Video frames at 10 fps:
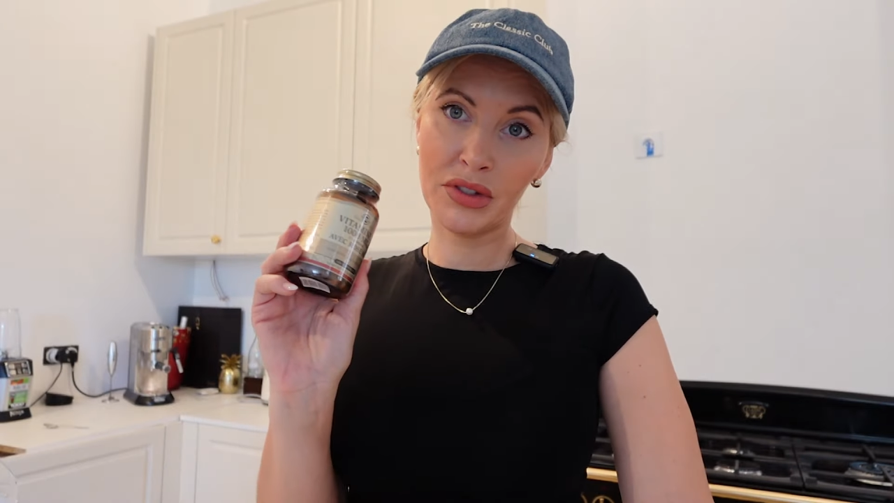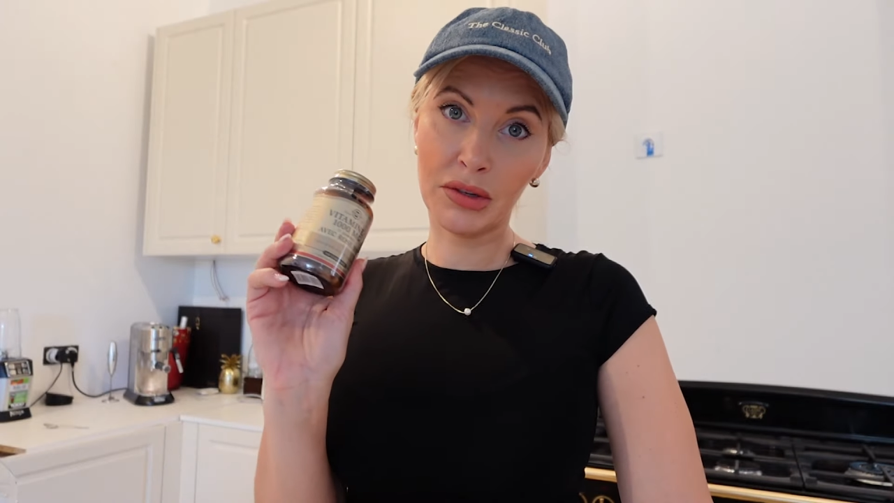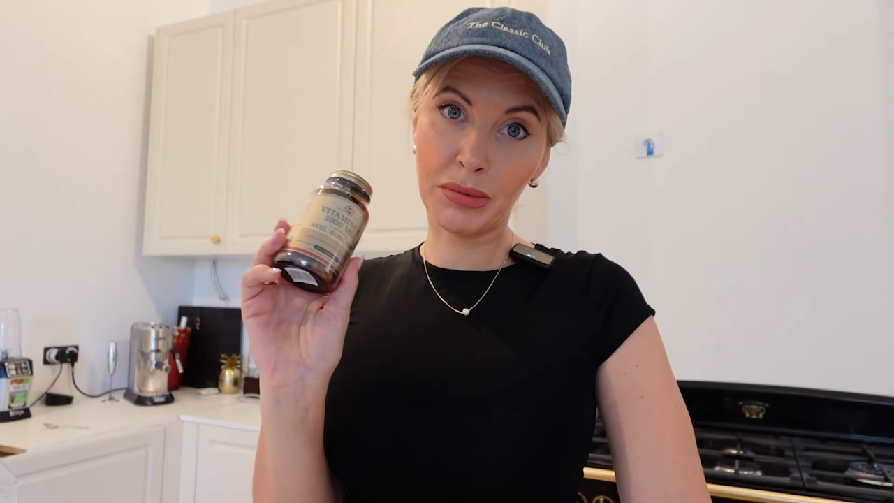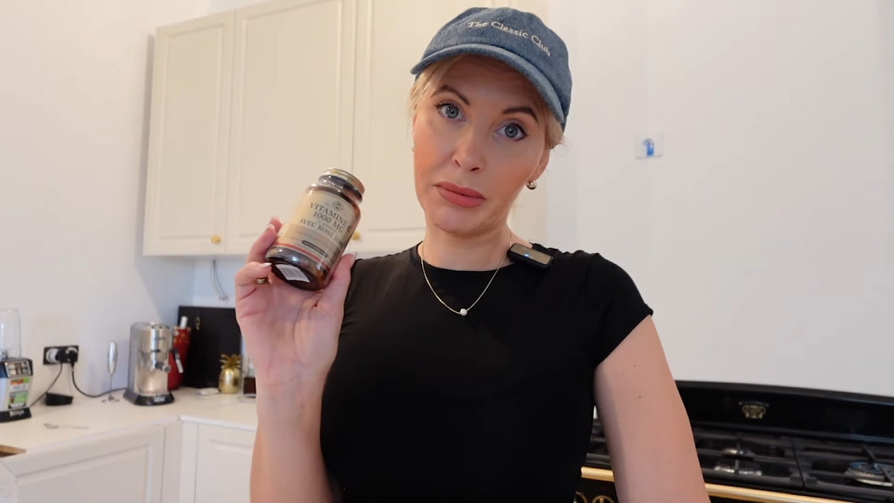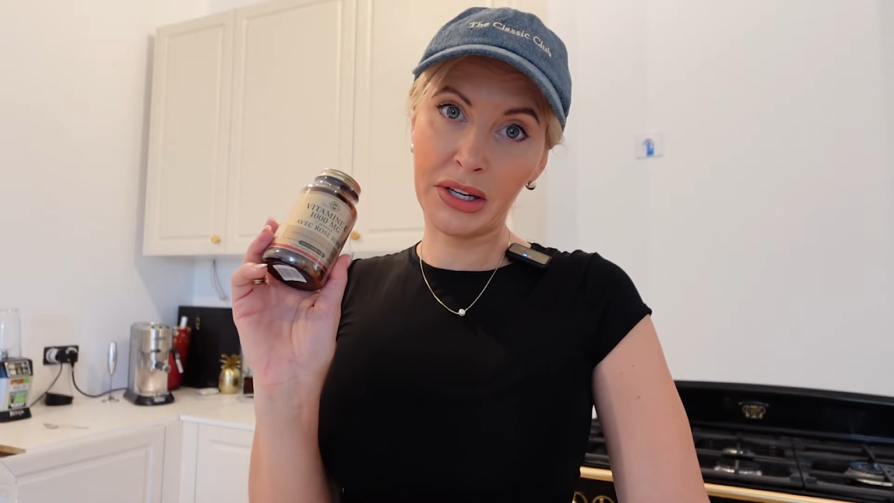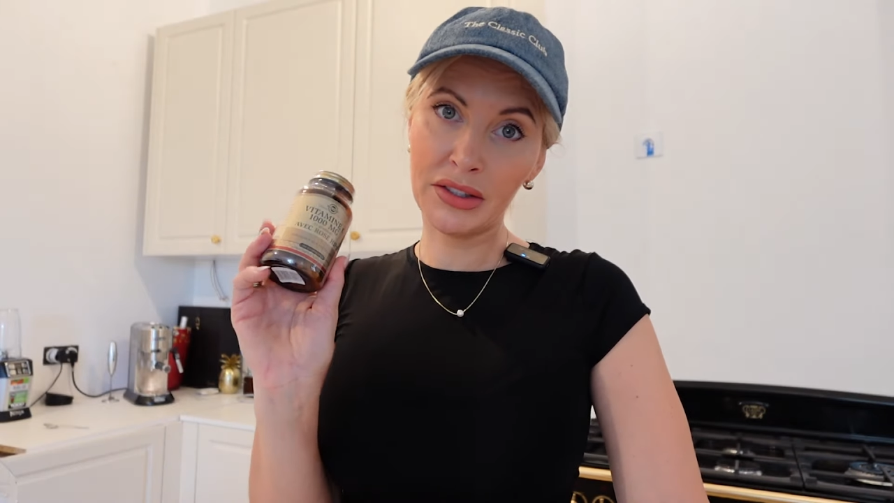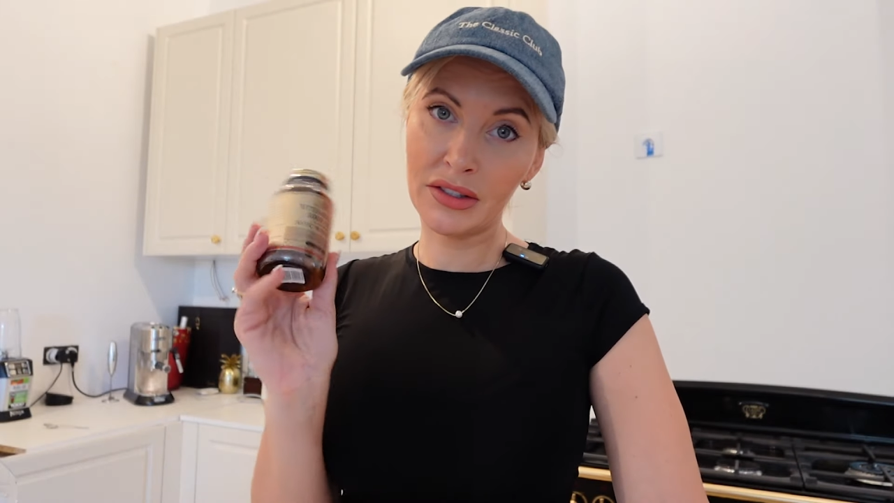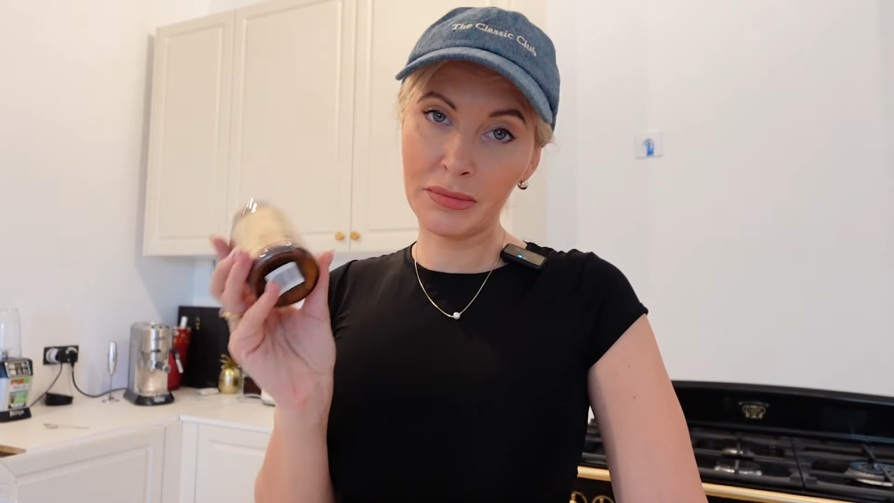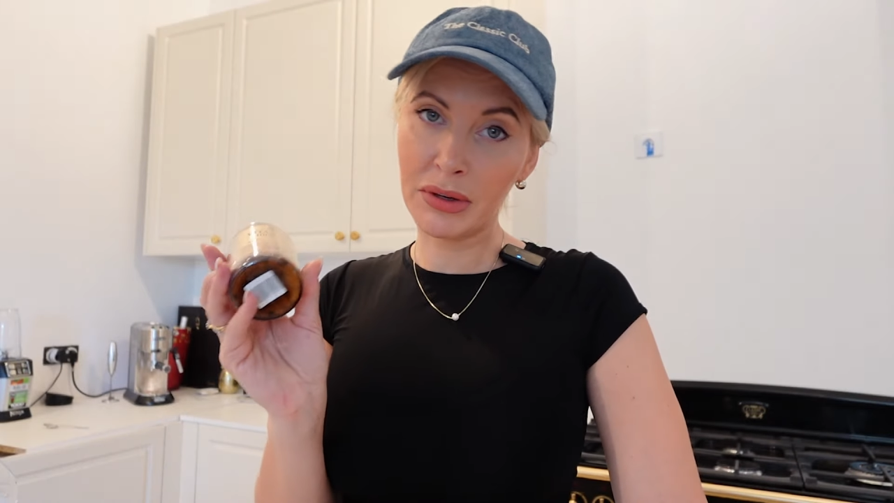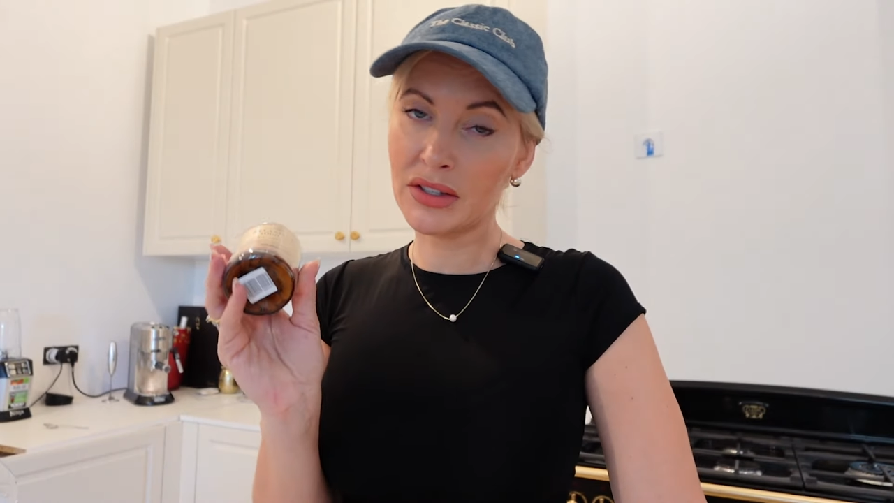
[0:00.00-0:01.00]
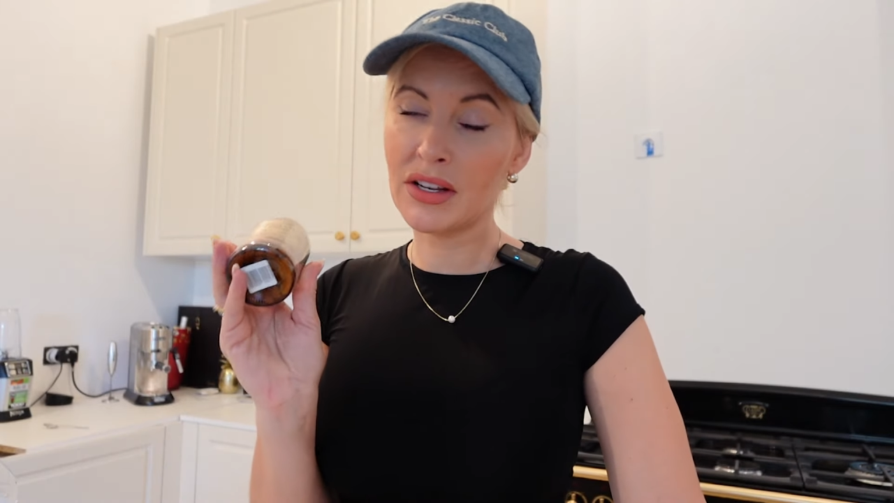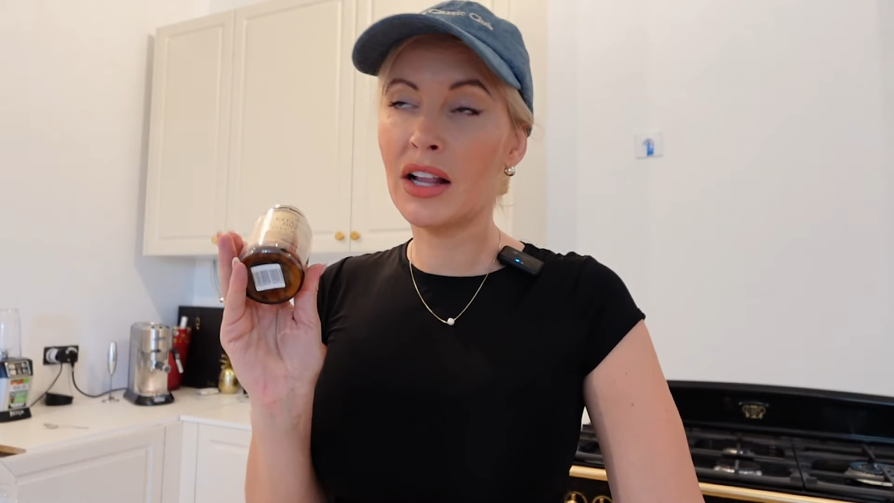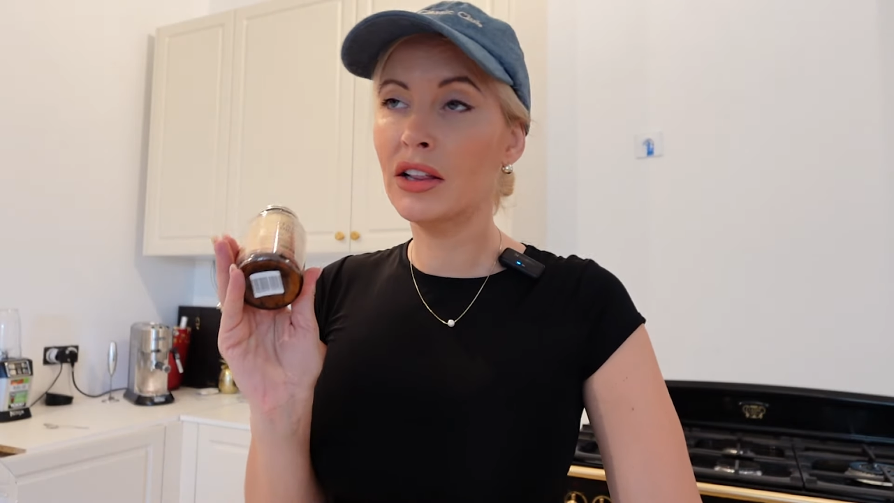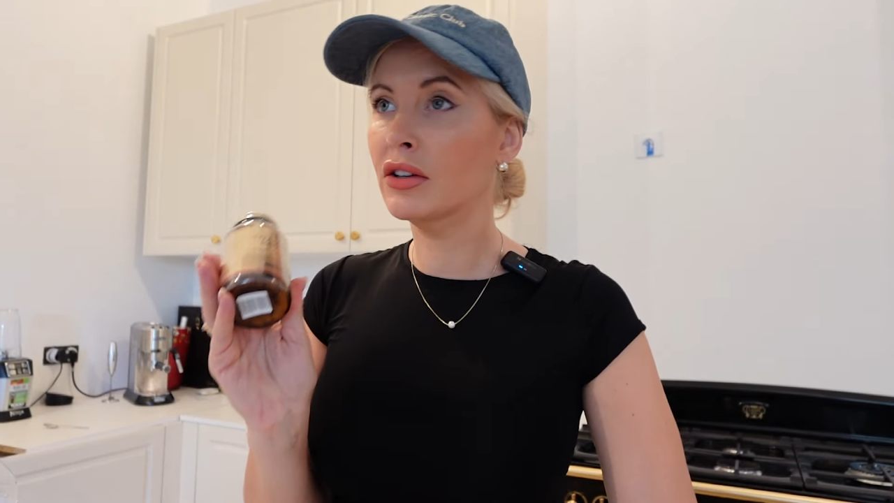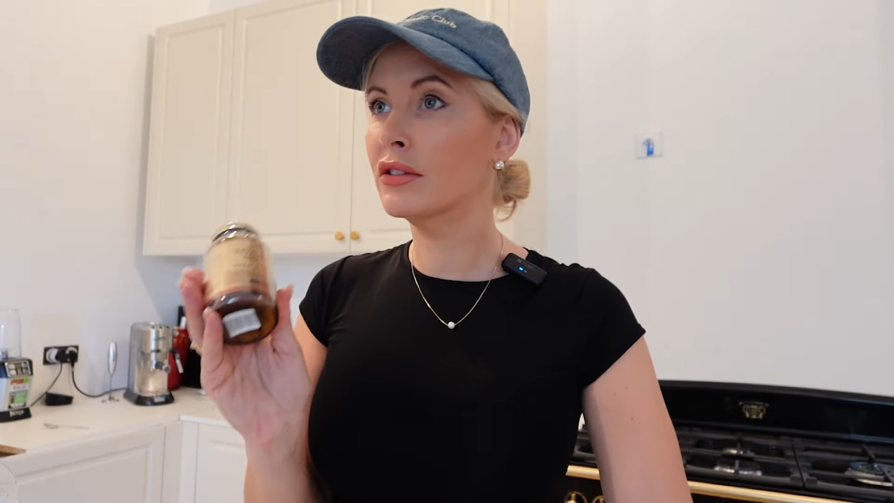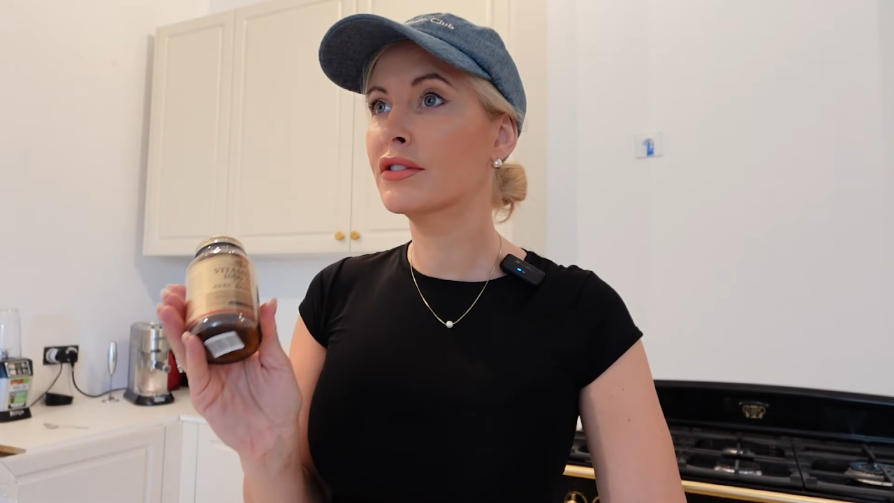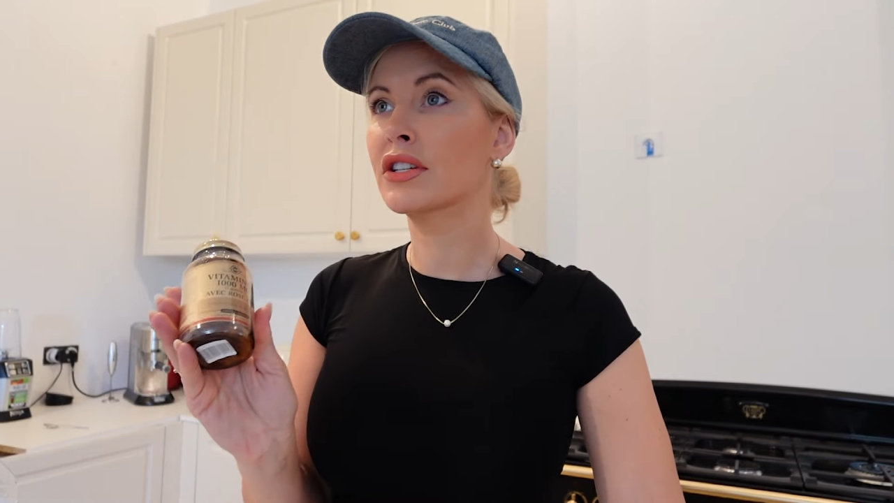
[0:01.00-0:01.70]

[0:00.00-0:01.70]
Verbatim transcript: supplements because I love